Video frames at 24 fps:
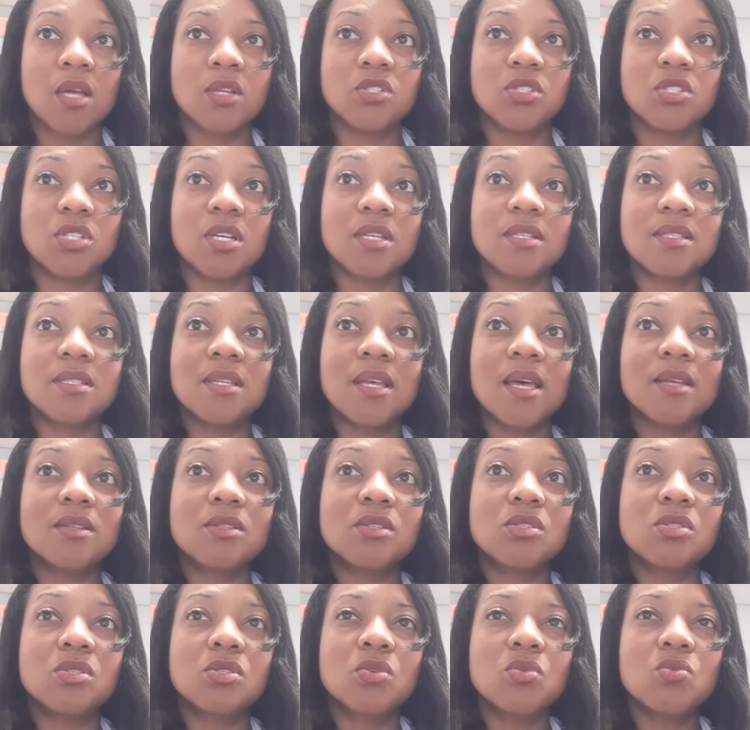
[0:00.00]
Just as
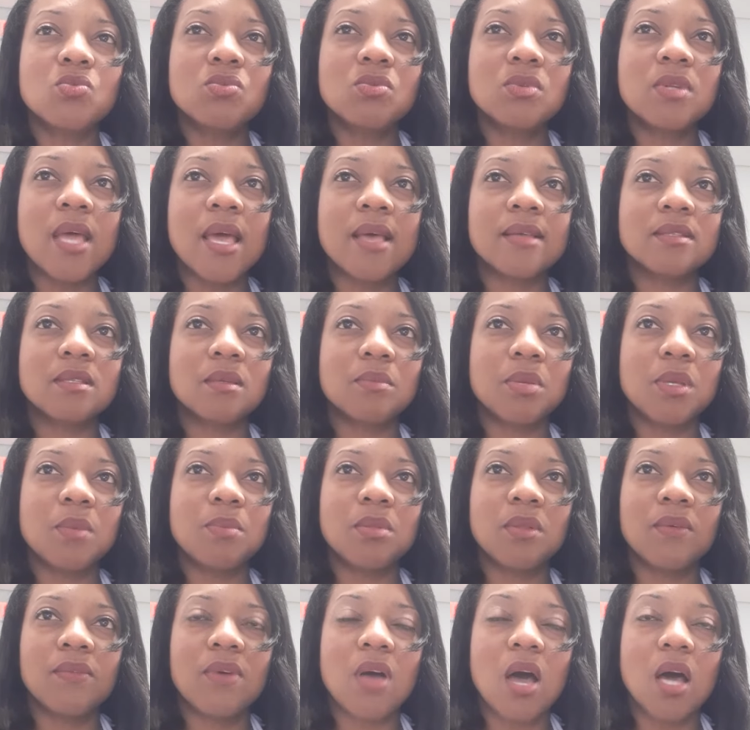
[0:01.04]
soon as the
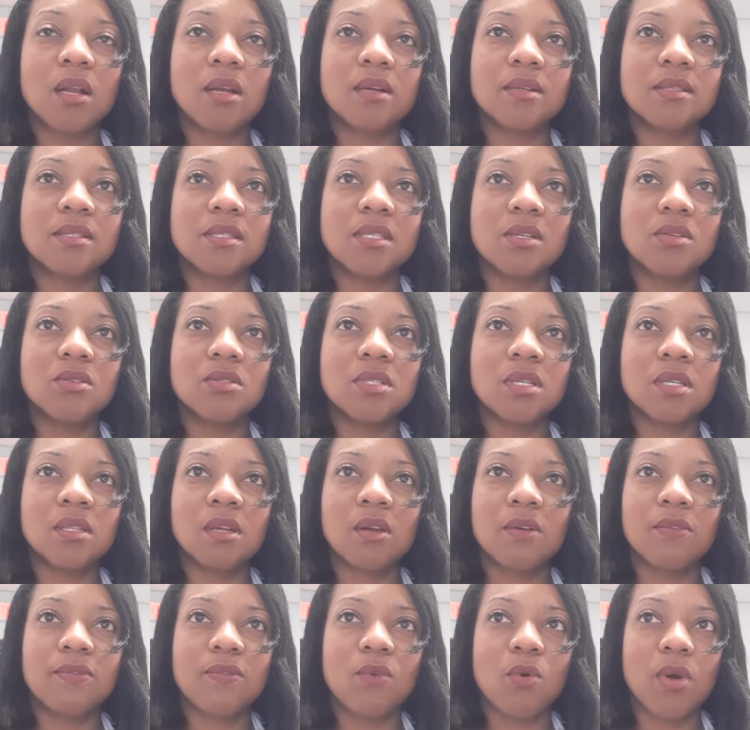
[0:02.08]
people of God are sealed in
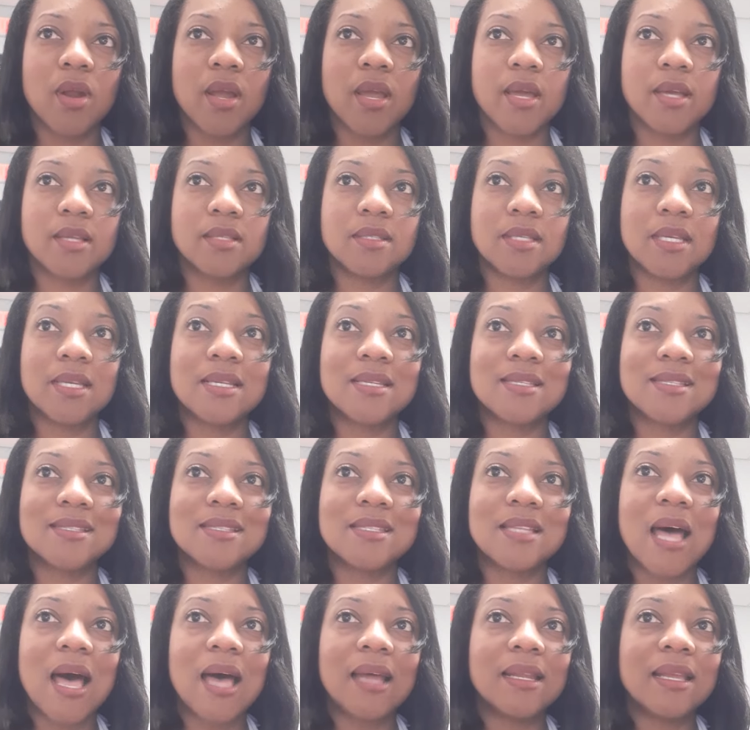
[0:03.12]
their foreheads, it is
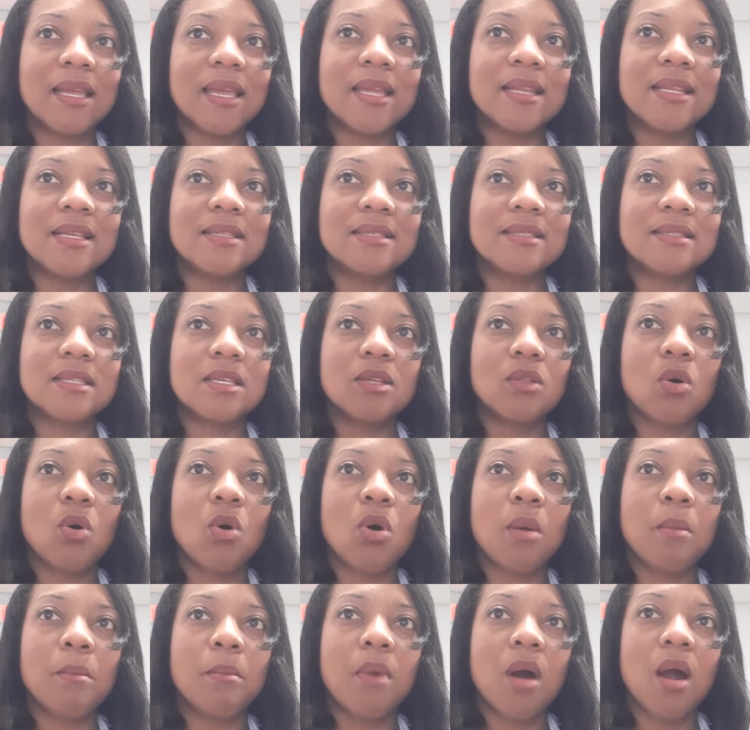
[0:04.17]
not any seal
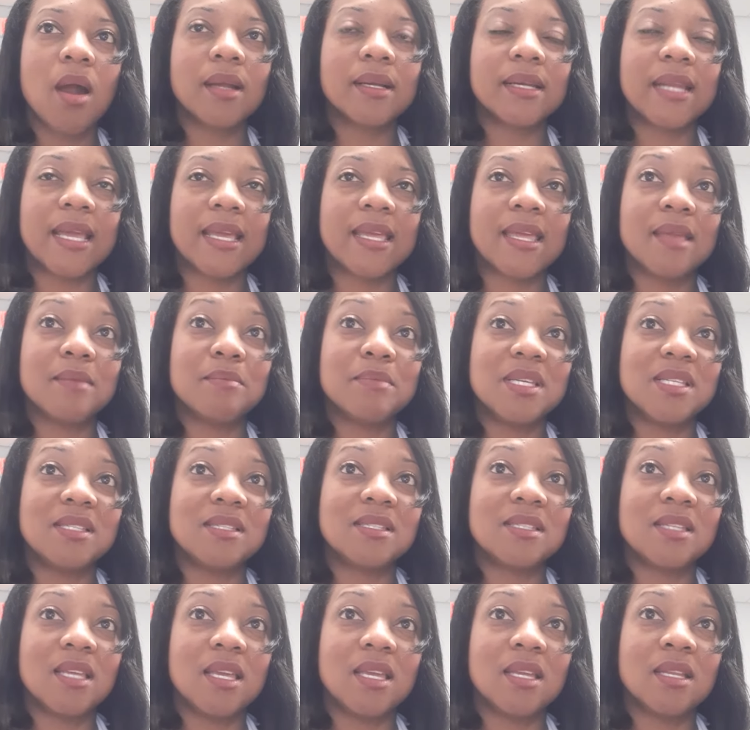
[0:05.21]
or mark that can be
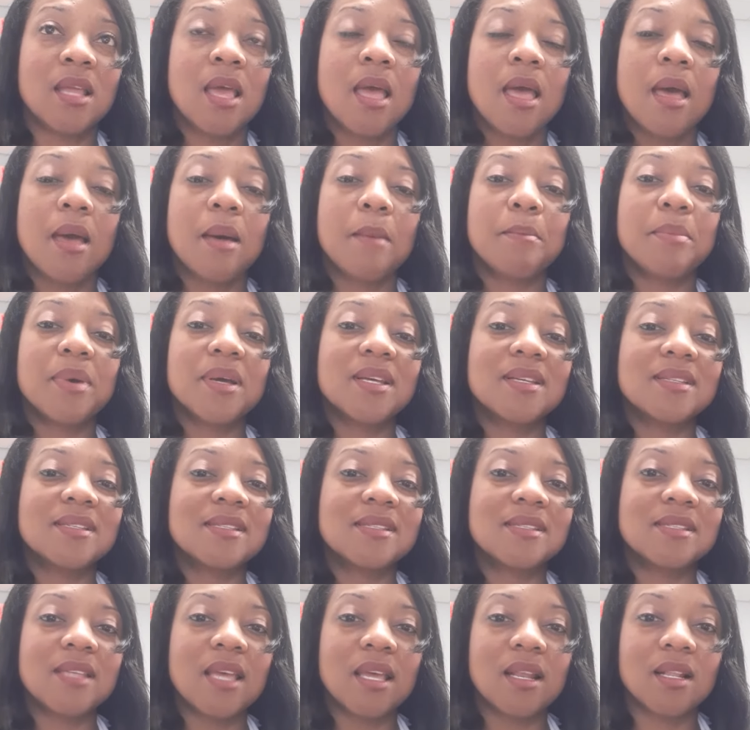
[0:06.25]
seen, but a
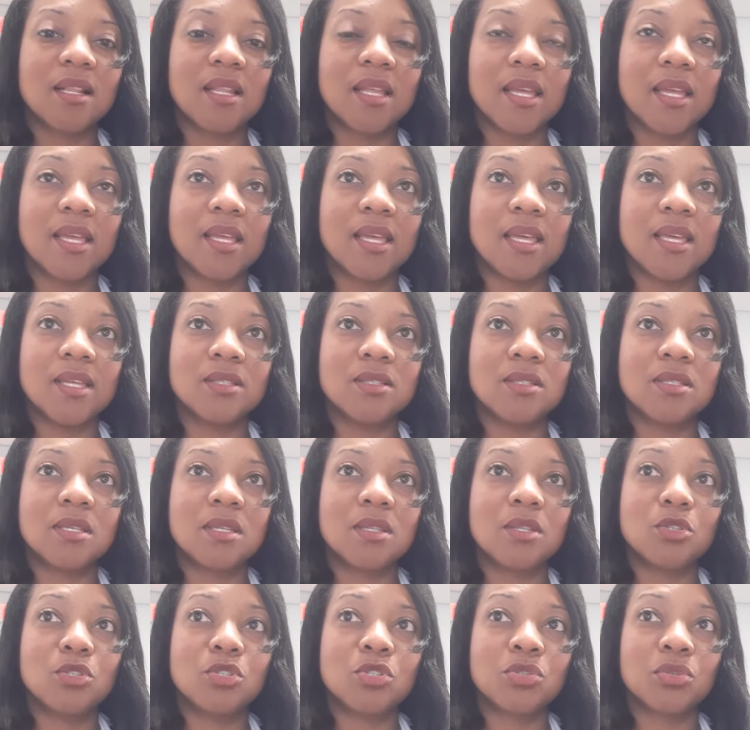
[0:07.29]
settling into
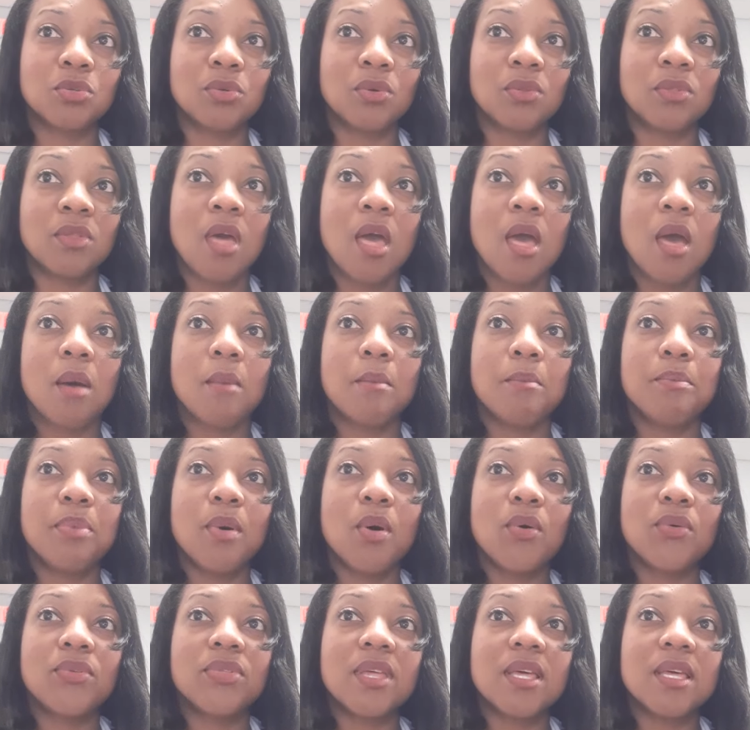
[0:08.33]
the truth
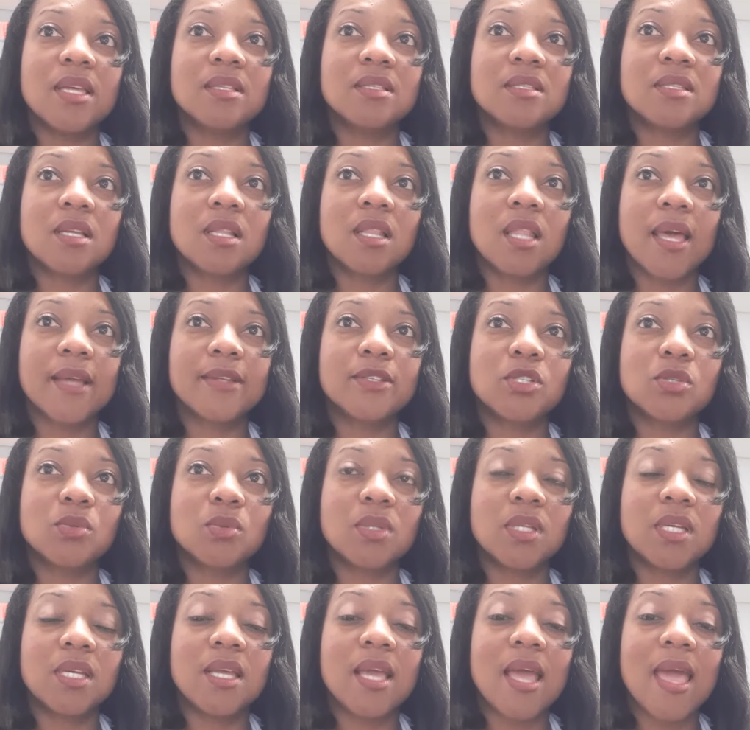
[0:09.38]
both
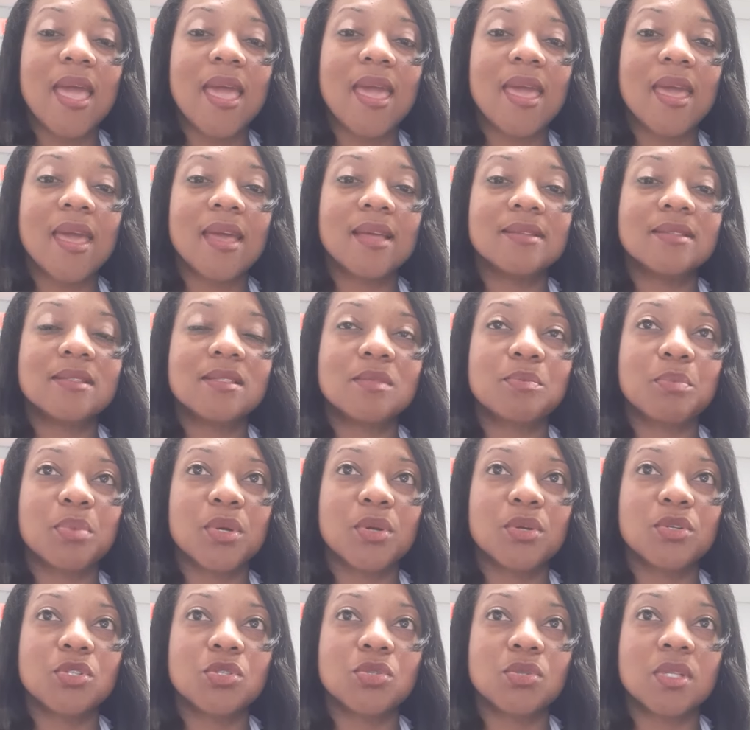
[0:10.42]
intellectually and
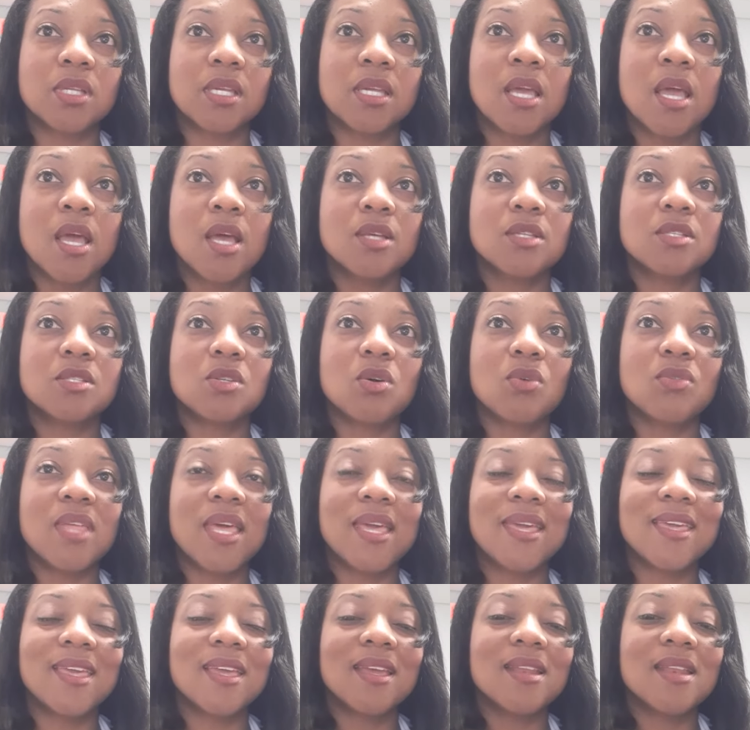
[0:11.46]
spiritually, so they
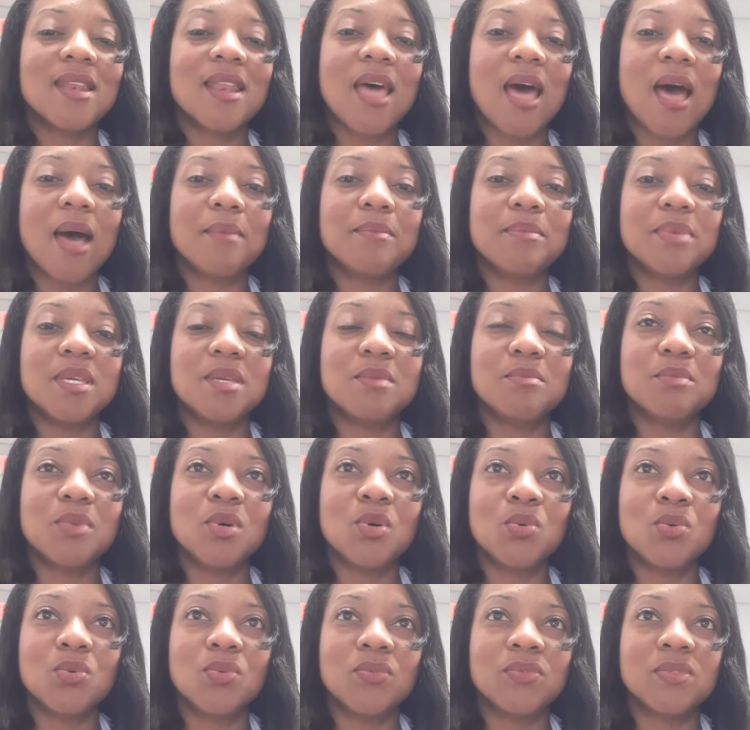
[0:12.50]
cannot be
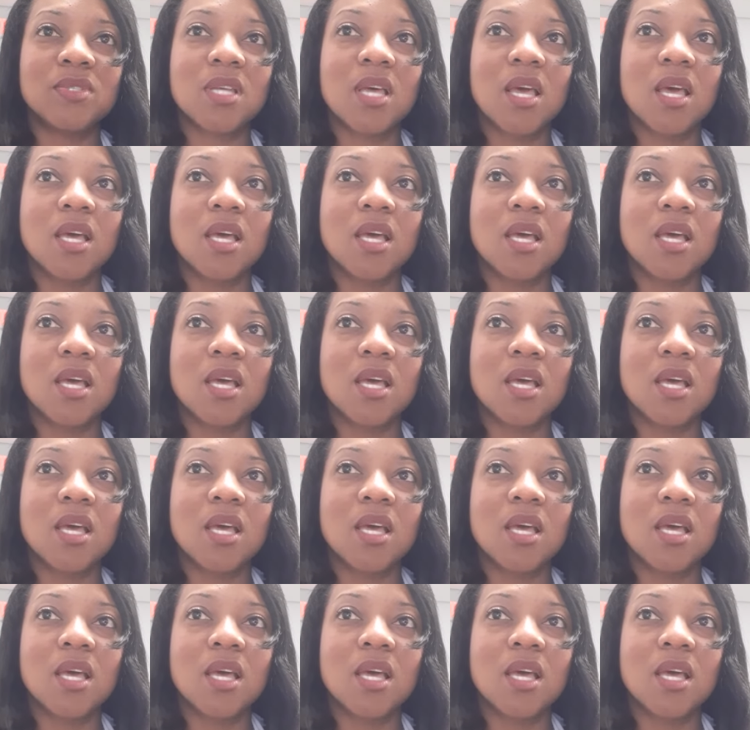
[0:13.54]
moved.